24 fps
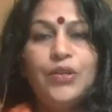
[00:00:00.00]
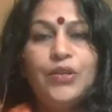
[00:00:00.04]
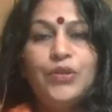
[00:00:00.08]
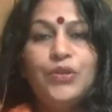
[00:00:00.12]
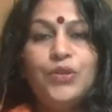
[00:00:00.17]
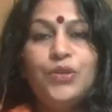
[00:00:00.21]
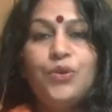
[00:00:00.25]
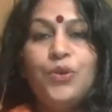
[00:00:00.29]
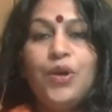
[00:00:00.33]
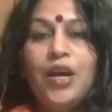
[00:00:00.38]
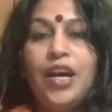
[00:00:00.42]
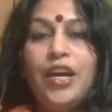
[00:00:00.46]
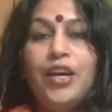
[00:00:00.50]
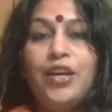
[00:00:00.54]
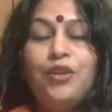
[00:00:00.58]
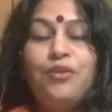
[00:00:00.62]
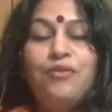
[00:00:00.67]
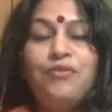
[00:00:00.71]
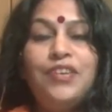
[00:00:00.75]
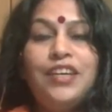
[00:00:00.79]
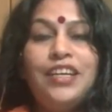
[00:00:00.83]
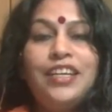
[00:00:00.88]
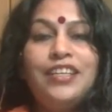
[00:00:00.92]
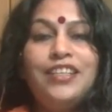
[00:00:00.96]
So
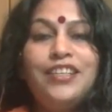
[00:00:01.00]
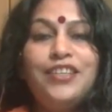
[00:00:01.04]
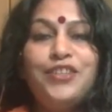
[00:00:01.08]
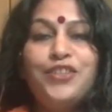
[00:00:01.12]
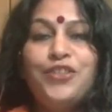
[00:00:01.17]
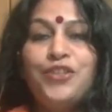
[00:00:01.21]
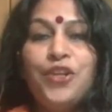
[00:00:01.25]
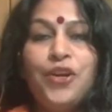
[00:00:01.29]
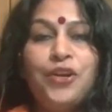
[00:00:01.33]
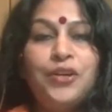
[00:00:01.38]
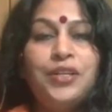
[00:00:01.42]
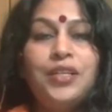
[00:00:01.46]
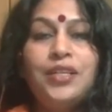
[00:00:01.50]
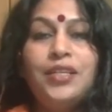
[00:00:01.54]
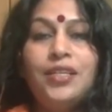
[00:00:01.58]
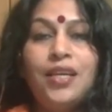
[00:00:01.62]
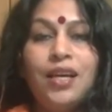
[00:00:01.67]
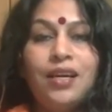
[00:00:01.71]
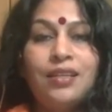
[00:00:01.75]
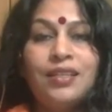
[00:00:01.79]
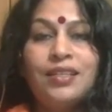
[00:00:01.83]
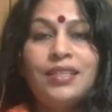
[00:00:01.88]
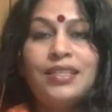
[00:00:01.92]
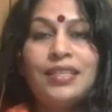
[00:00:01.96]
Ayurveda is not a
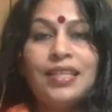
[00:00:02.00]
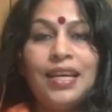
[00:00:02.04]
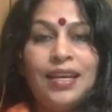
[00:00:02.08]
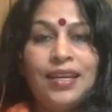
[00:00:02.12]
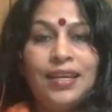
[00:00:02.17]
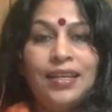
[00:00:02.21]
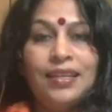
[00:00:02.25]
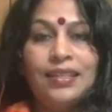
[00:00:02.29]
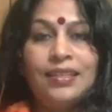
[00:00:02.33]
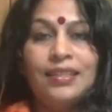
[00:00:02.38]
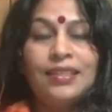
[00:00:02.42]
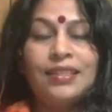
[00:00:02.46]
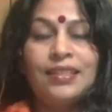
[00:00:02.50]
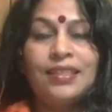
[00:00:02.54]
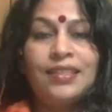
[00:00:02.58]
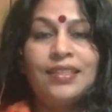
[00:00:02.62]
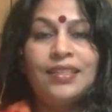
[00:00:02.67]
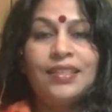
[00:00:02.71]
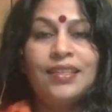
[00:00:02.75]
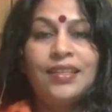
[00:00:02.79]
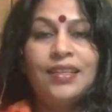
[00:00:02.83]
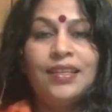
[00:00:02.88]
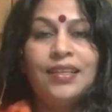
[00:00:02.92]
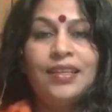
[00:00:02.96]
young science